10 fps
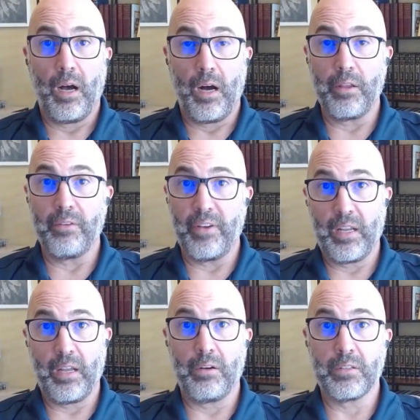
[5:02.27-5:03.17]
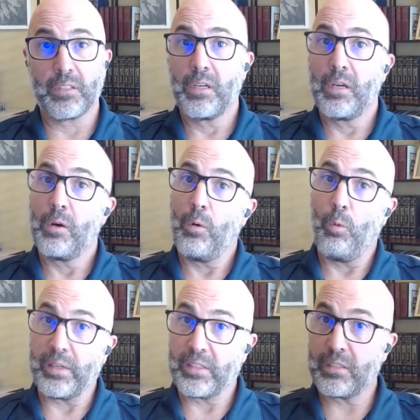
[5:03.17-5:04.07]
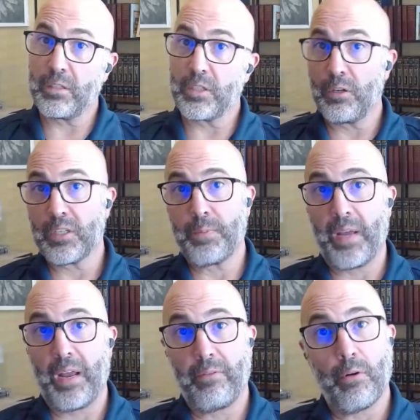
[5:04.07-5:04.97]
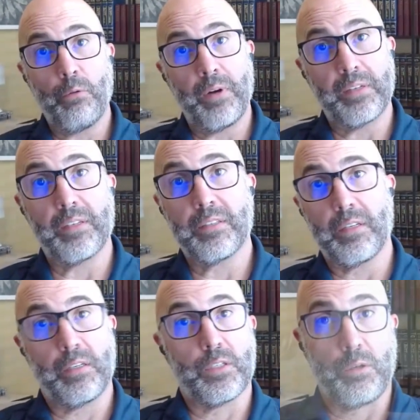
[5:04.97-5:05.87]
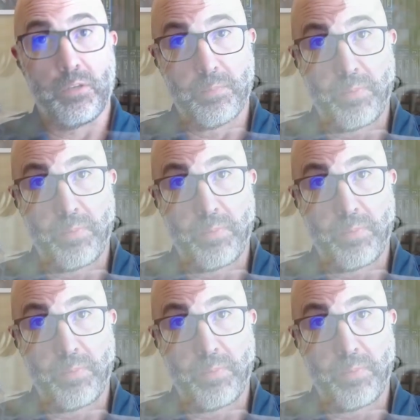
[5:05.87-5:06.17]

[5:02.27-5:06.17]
other videos. What does insurance pay for? What doesn't insurance